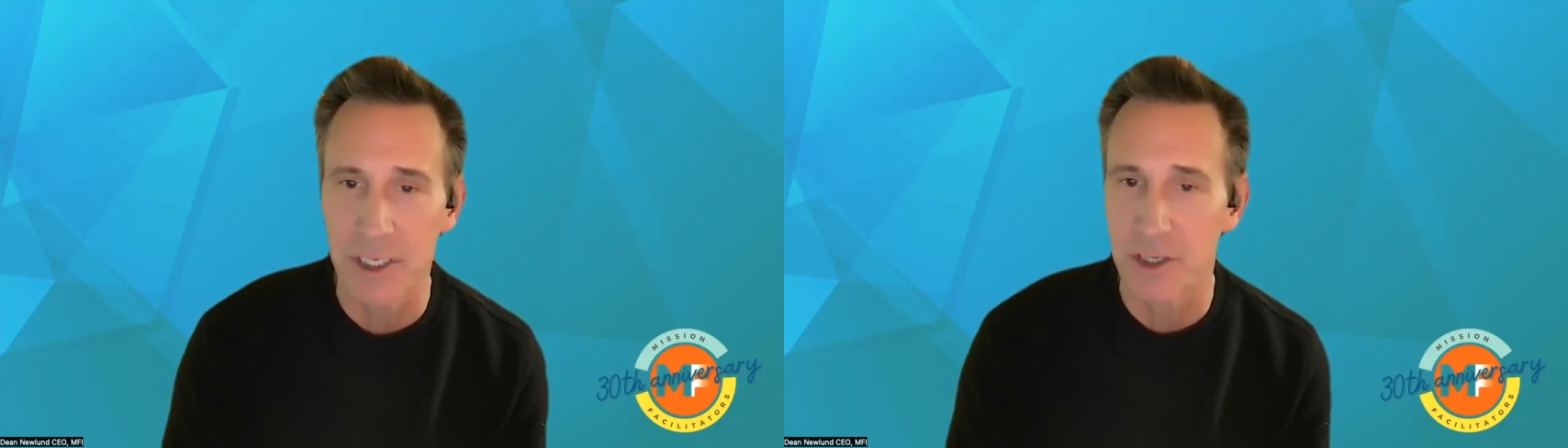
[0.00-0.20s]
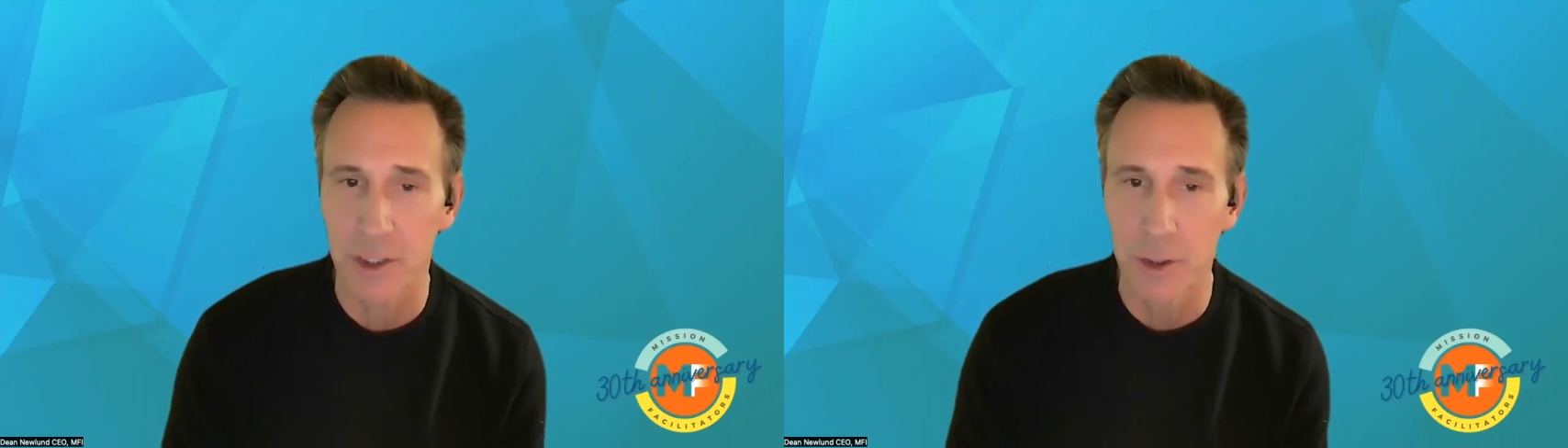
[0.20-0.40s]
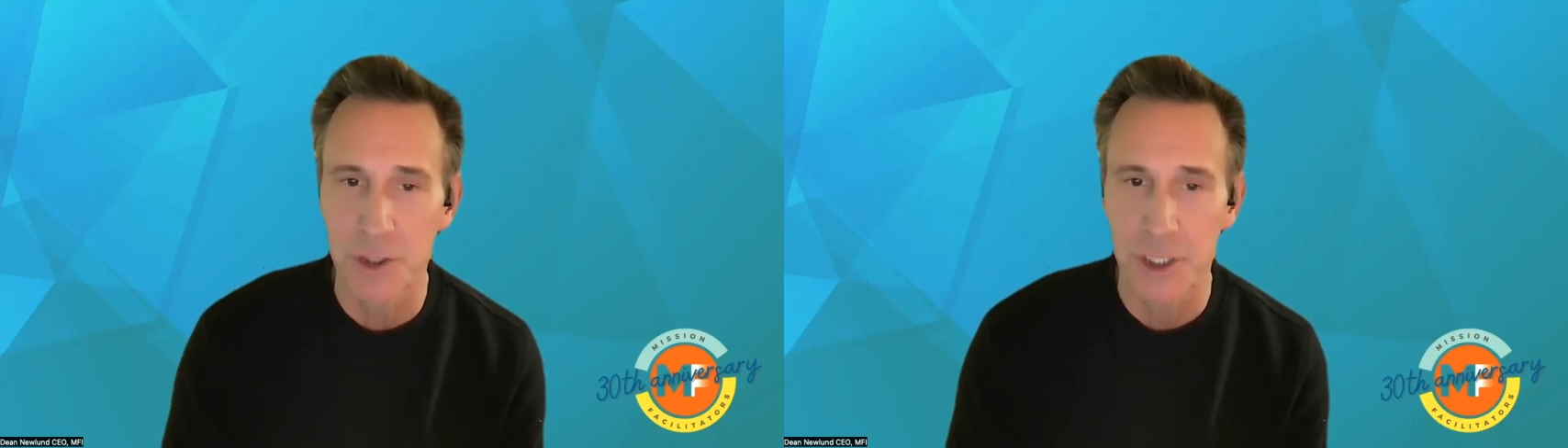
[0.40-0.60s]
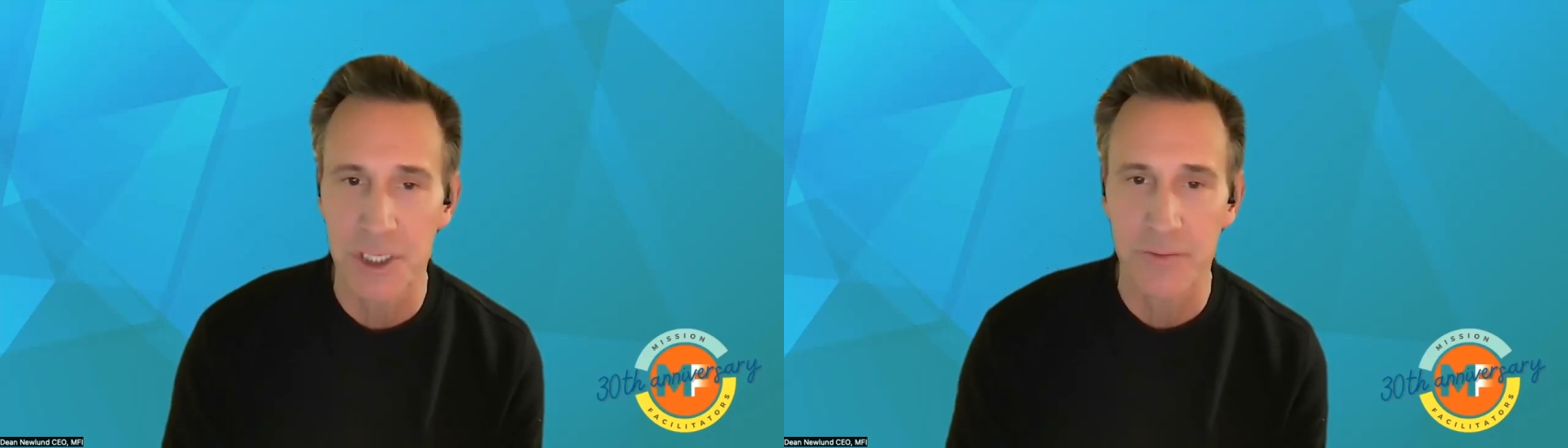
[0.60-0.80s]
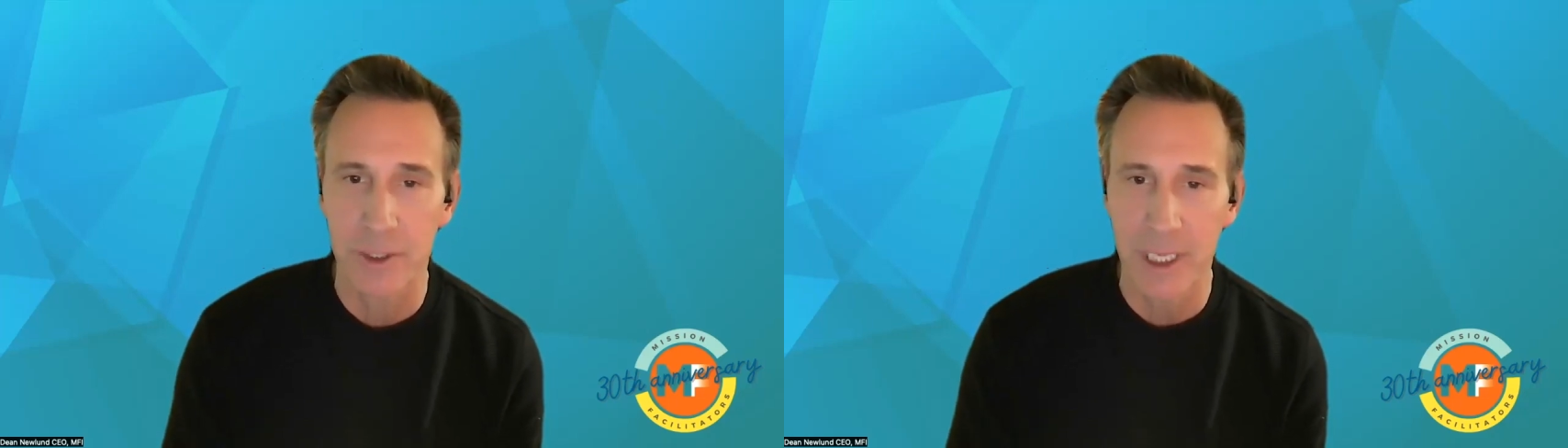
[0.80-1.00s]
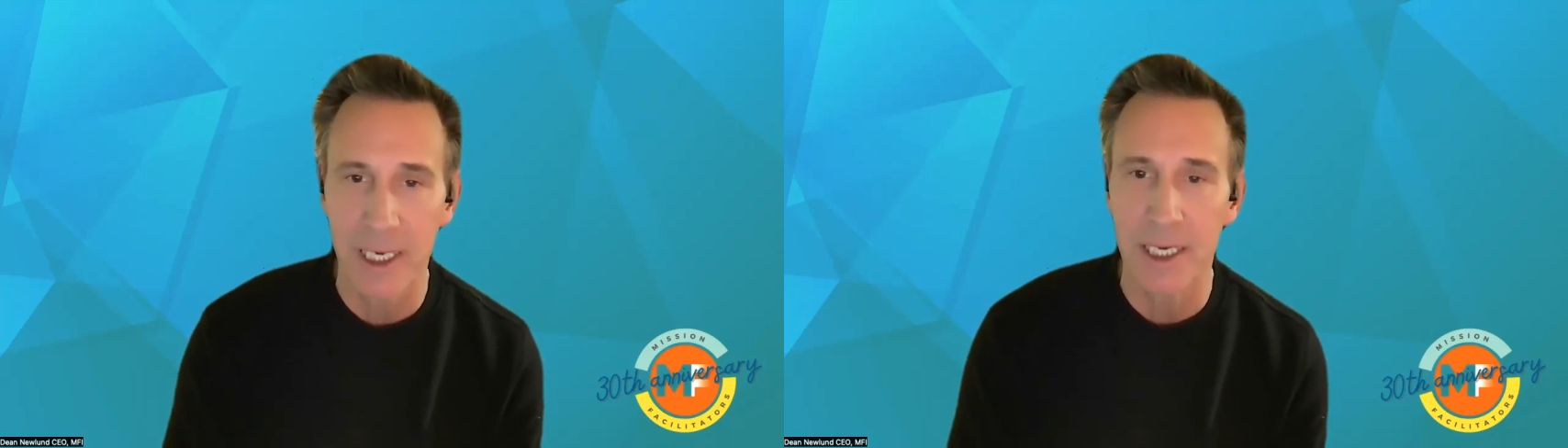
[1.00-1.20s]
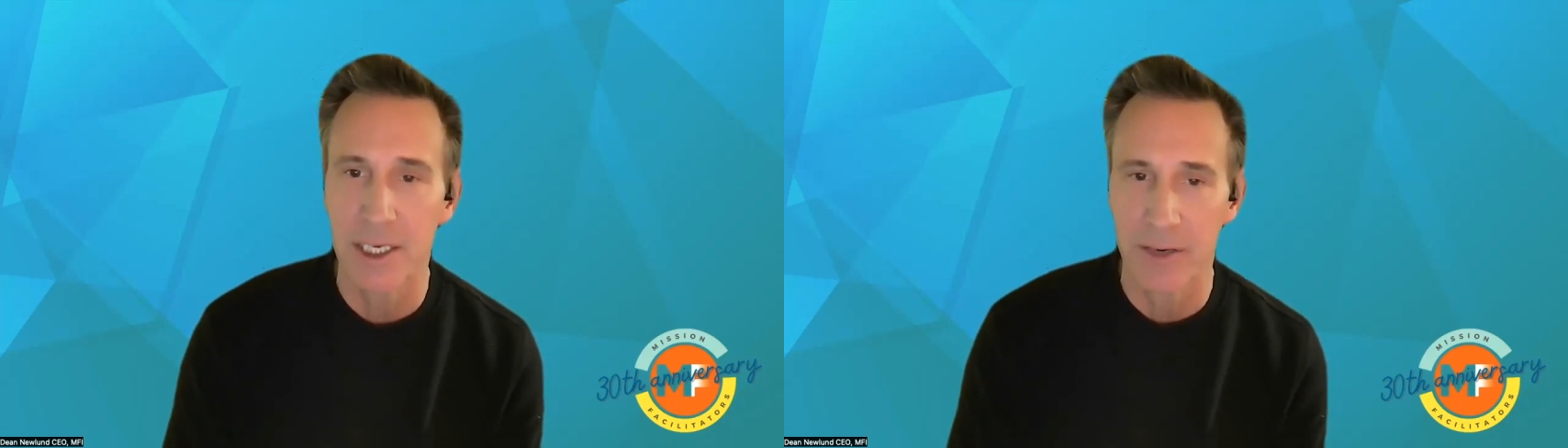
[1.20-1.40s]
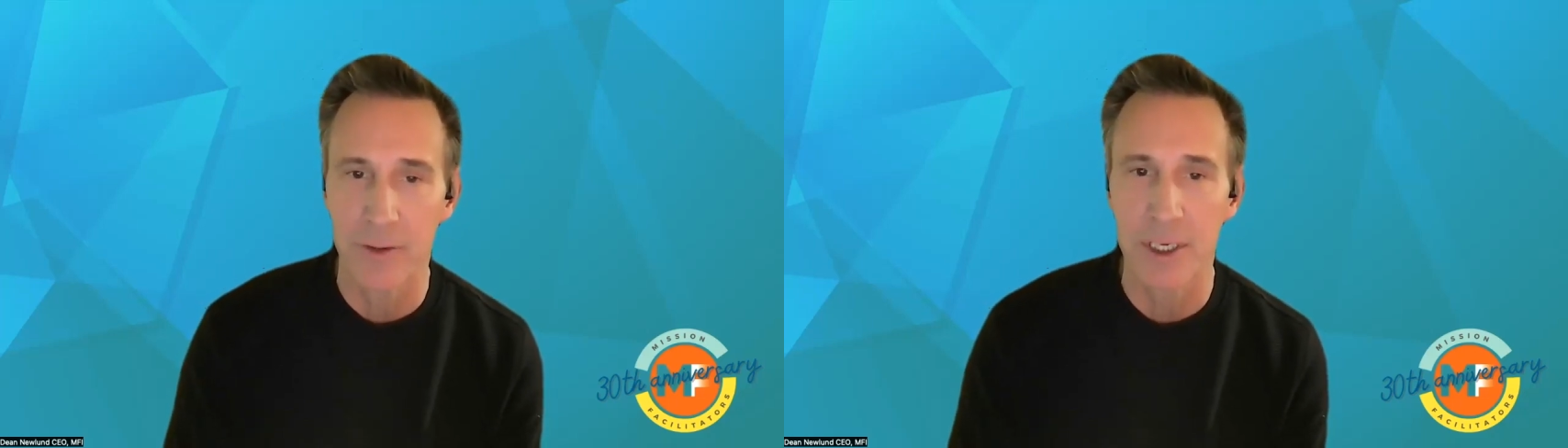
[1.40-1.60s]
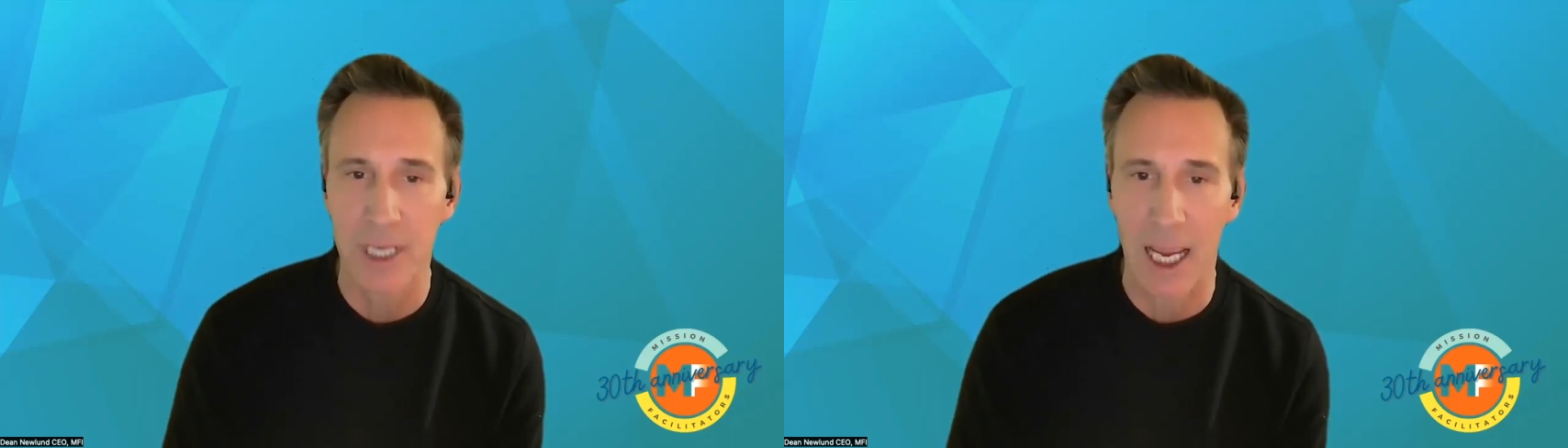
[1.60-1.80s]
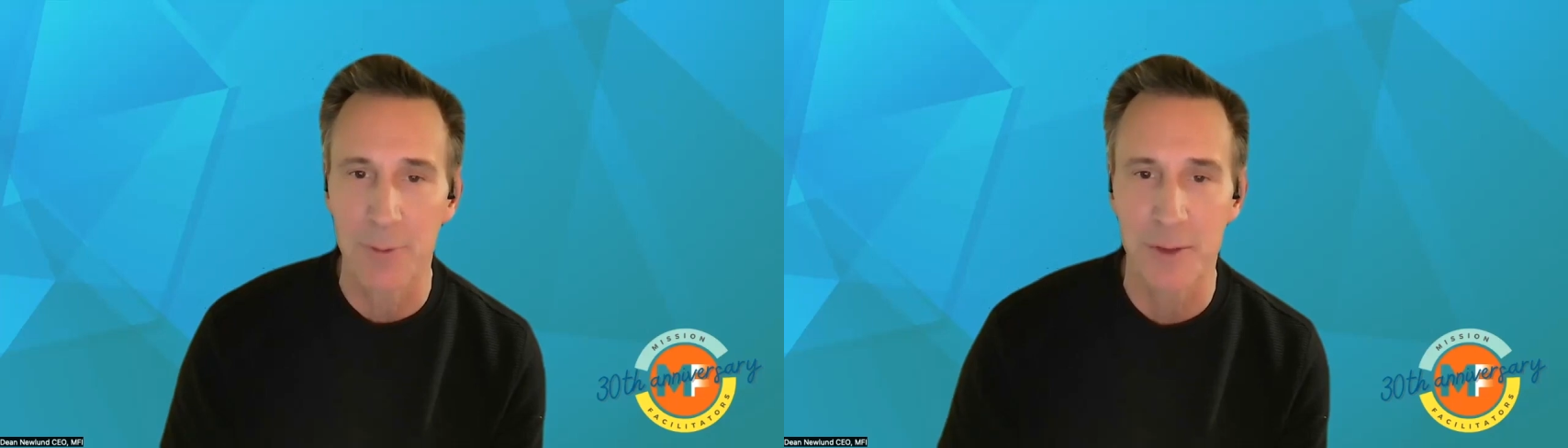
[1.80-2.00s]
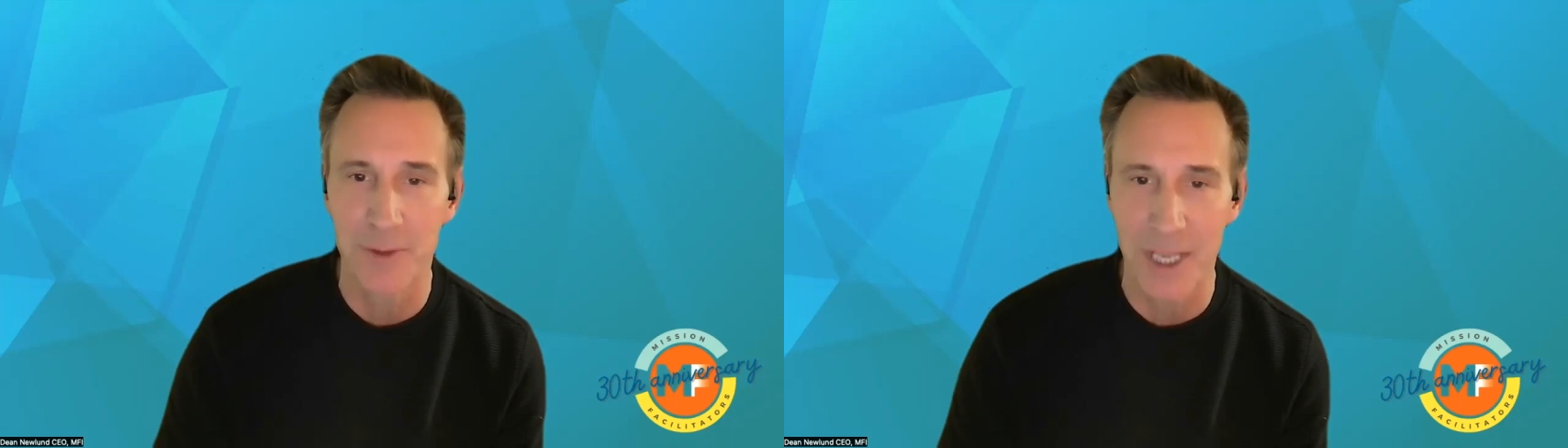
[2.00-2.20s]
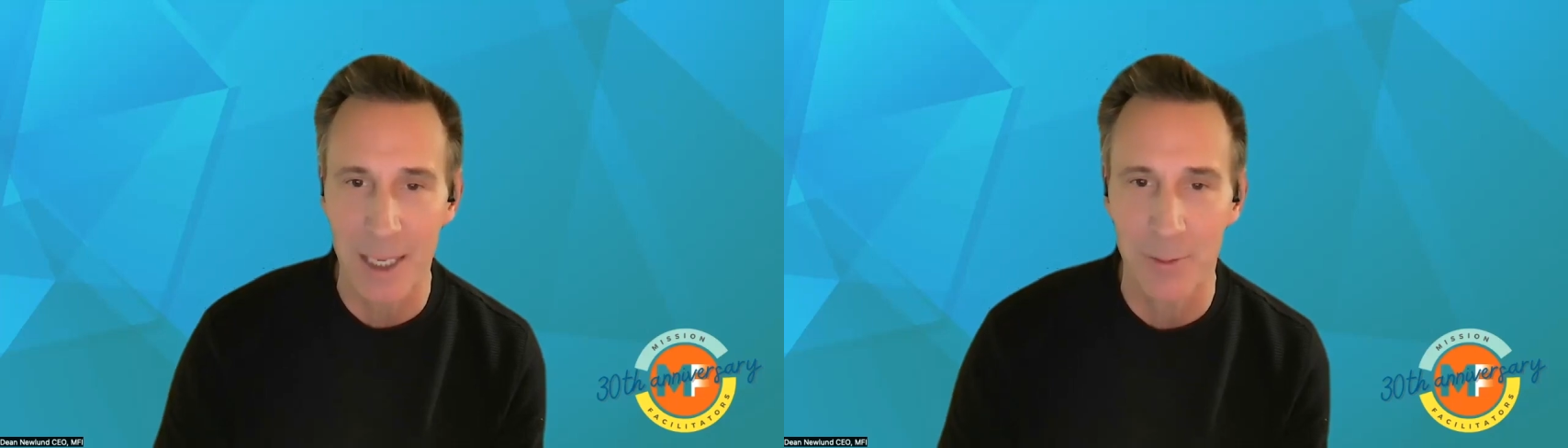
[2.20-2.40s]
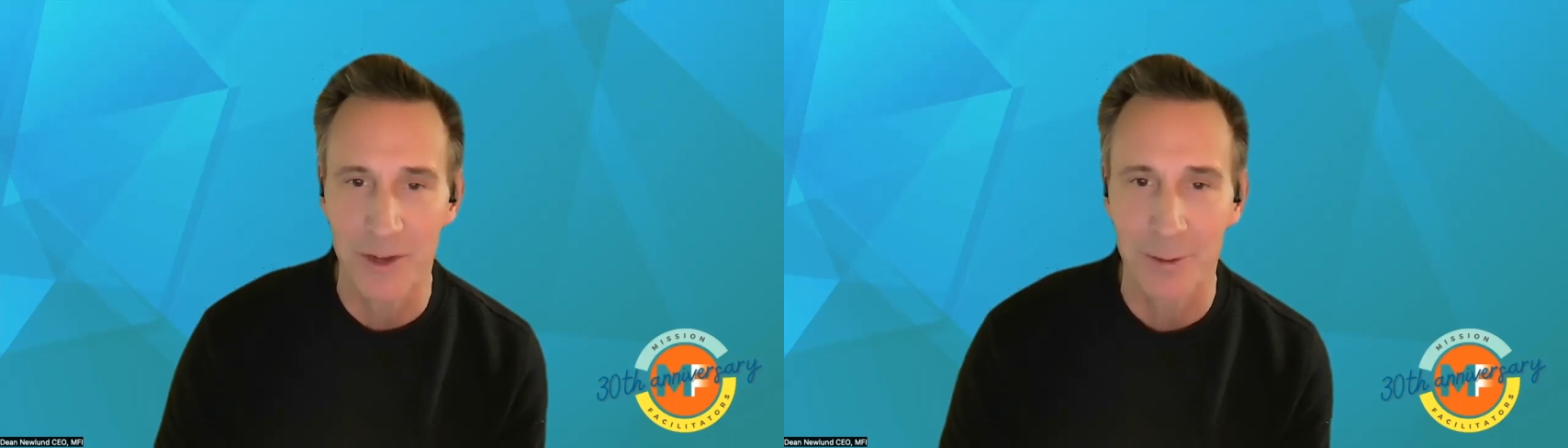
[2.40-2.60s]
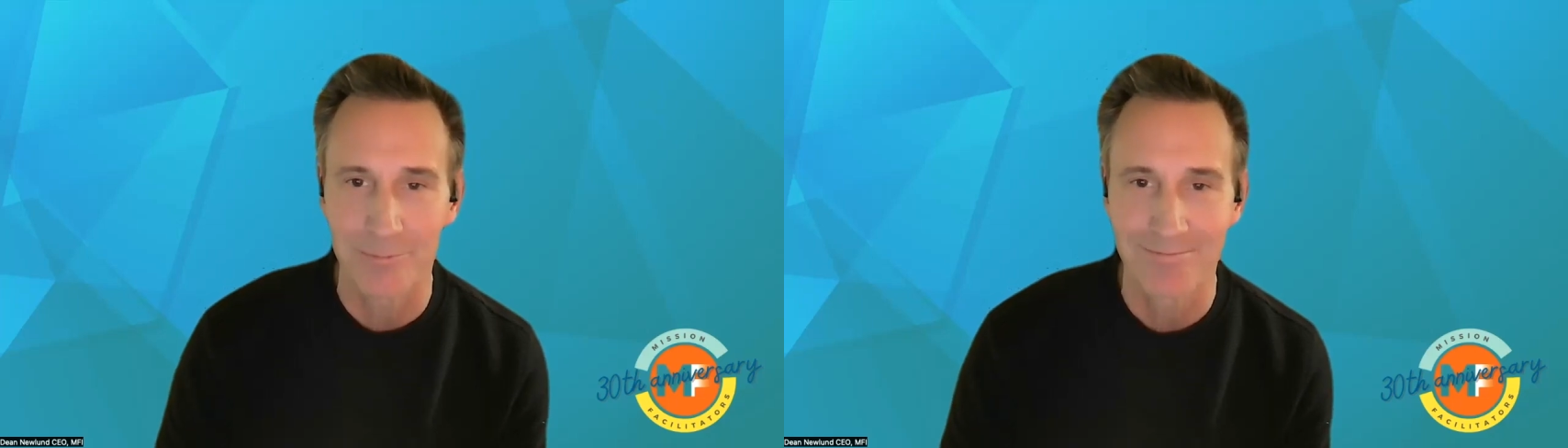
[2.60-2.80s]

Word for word: and solutions for leading different types of teams.